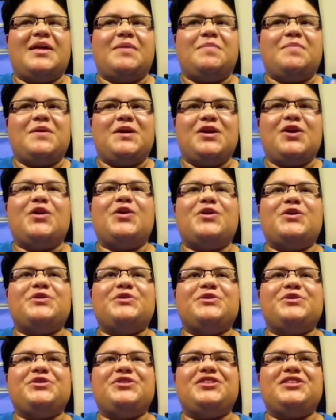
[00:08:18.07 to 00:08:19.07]

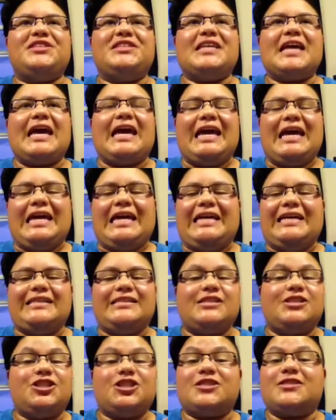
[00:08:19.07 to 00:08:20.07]
Because he
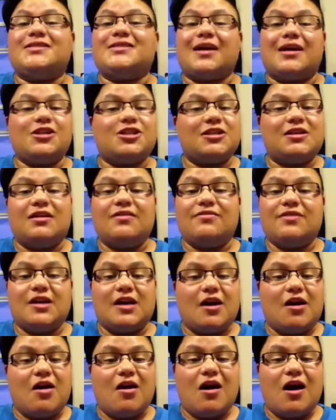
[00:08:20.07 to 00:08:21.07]
is just such a lovely
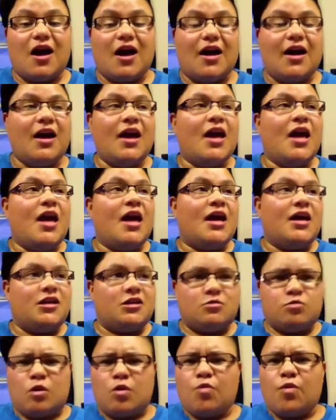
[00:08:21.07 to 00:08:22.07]
guy.
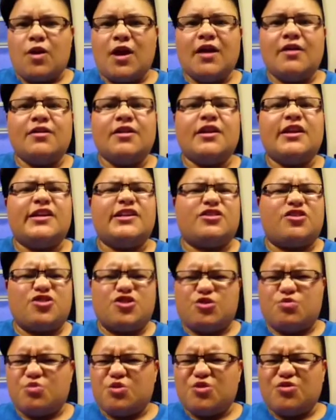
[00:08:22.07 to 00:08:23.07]
He's well-rounded. He's got
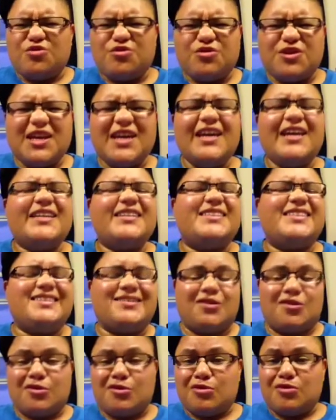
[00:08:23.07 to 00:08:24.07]
2 beautiful kids. He's
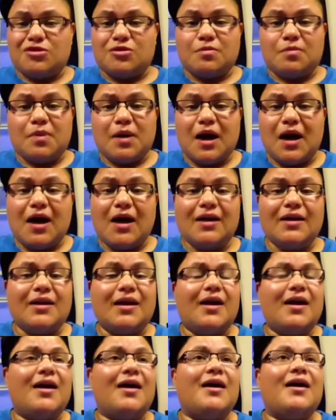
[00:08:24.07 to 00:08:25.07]
got an awesome
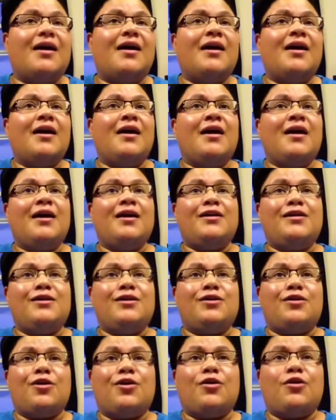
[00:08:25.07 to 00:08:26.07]
partner.
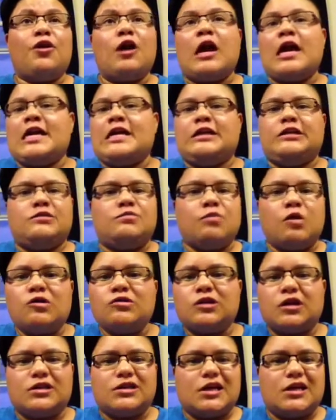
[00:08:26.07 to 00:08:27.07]
He's
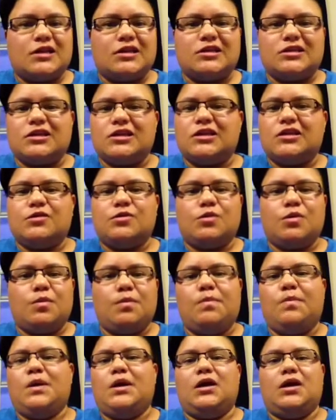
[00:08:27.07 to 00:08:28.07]
multi-talented,
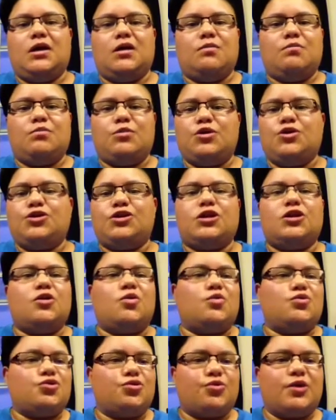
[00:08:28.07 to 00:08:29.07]
be it music
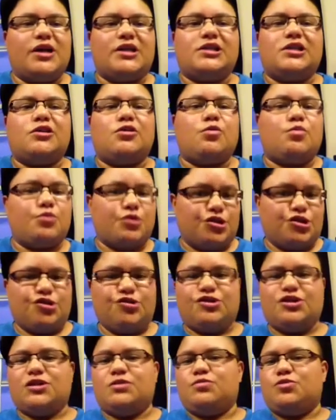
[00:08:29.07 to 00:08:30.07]
or directing or
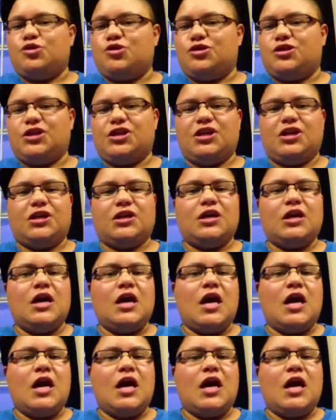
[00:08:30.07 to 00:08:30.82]
producing music.